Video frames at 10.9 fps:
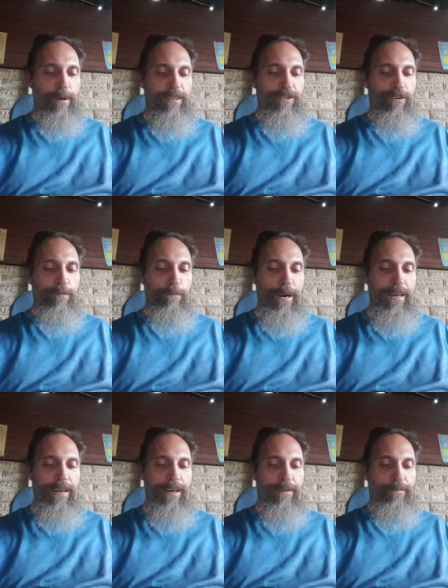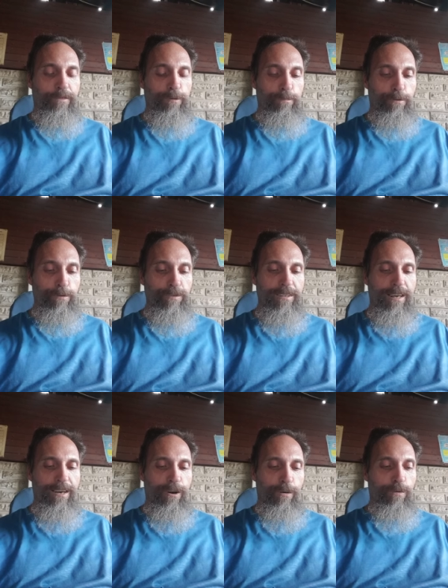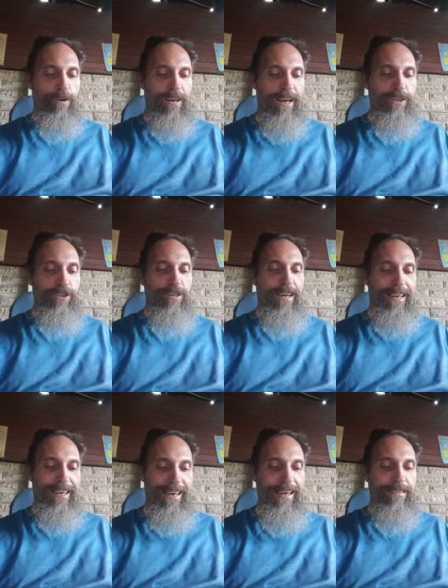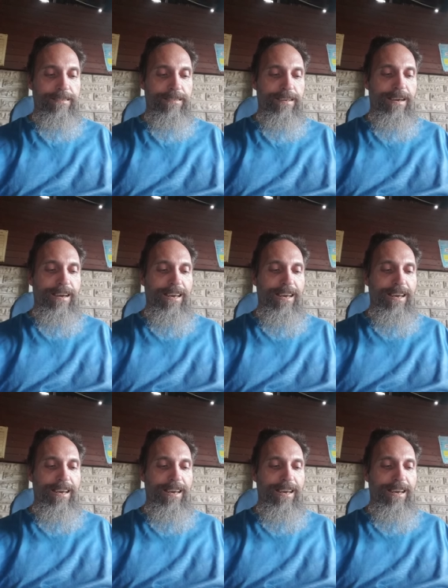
months on Monday to boost their coordination against